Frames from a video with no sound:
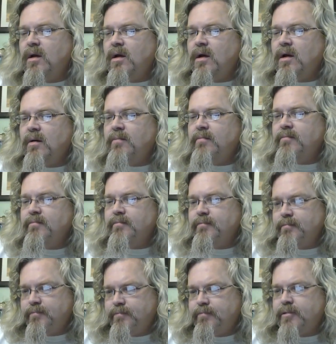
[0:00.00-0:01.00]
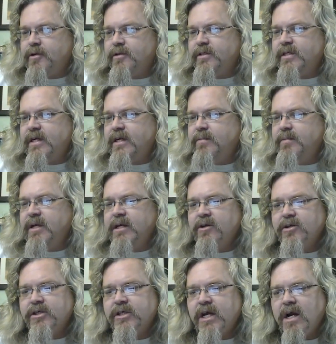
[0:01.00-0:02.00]
uh, Perseid
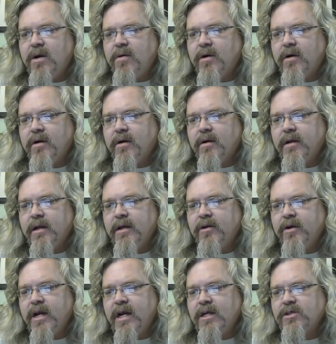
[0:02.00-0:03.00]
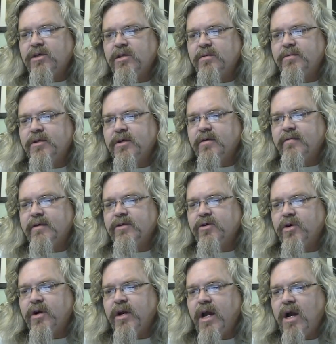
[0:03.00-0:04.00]
meteor shower. International observers
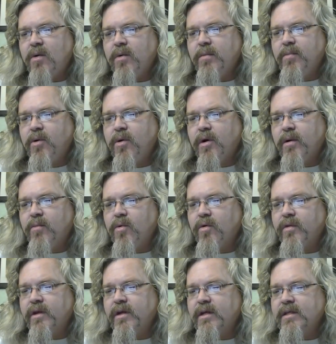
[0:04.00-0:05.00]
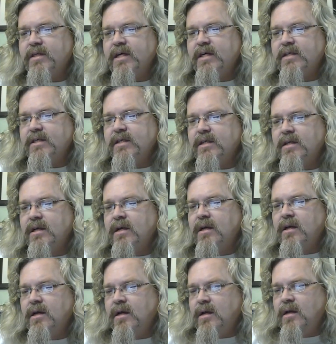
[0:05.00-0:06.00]
are now reporting more than a dozen
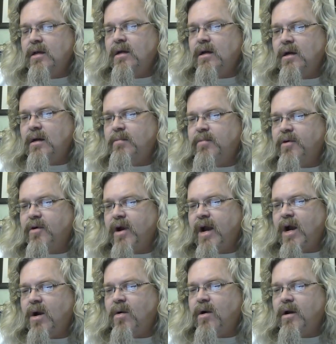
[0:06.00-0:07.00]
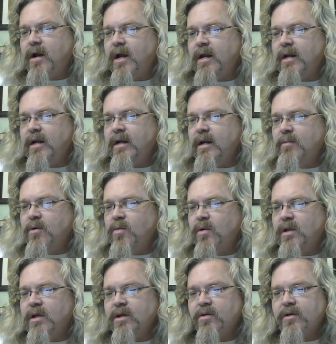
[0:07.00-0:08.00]
uh, per hour, and the number
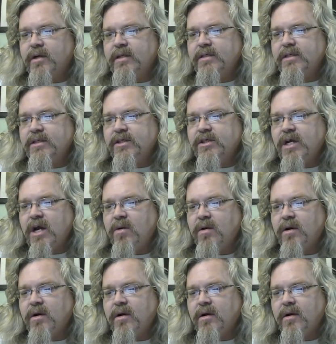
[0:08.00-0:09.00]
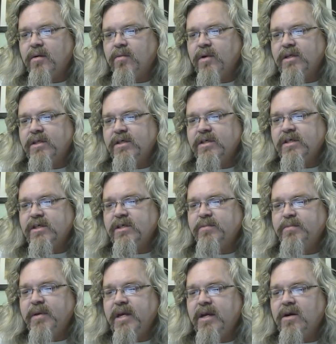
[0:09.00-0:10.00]
will increase. The shower reaches its
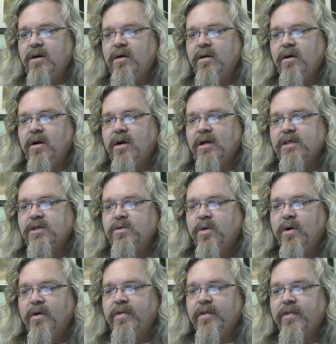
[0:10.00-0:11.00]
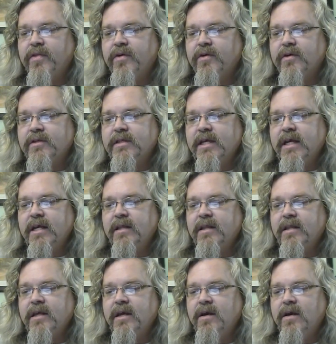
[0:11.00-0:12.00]
peak on August 12th and 13th.